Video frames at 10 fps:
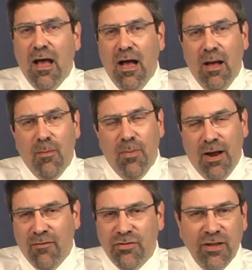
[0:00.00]
But
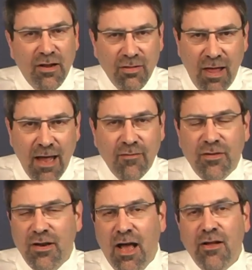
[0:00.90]
I've seen a lot of
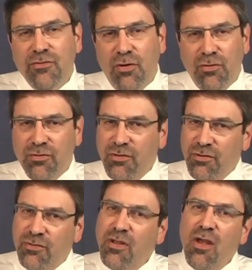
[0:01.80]
denial
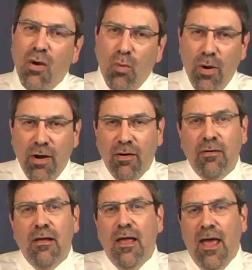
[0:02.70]
notices
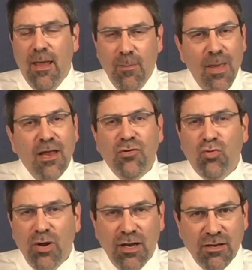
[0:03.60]
where a main
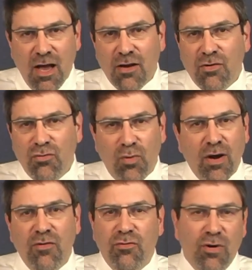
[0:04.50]
treating doctor's
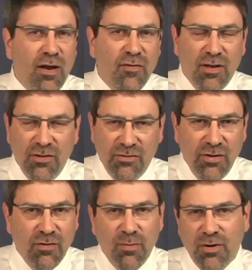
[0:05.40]
records were not even
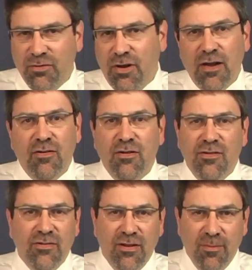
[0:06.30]
considered because the doctor
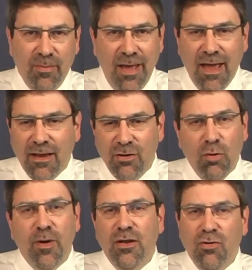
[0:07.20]
didn't send them back and
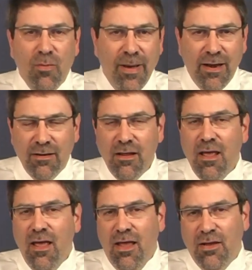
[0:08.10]
nobody knew about it
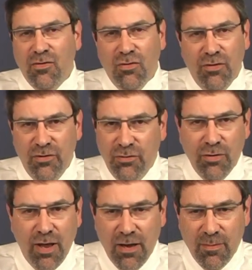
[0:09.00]
until the
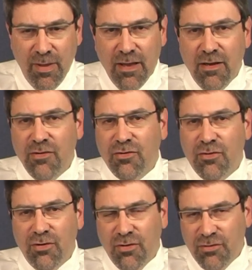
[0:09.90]
adjudicator made his or
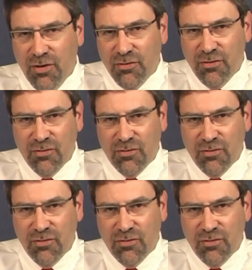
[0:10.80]
her decision.